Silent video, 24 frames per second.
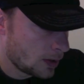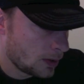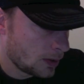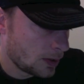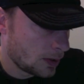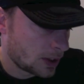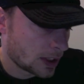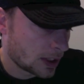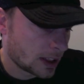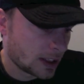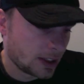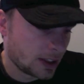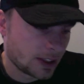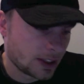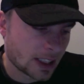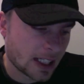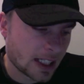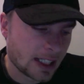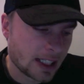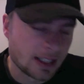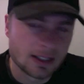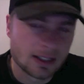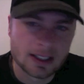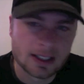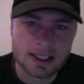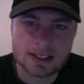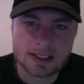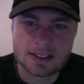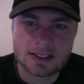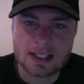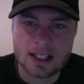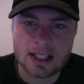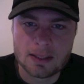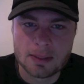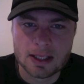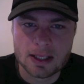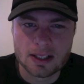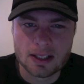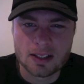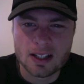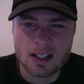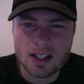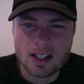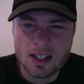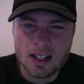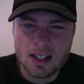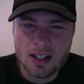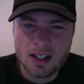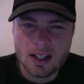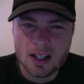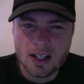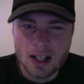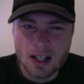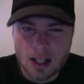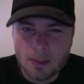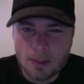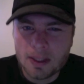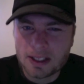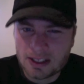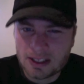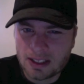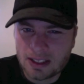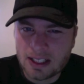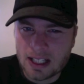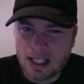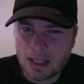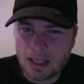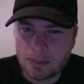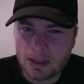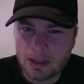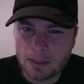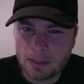Charge ALX came out. I'm actually happy I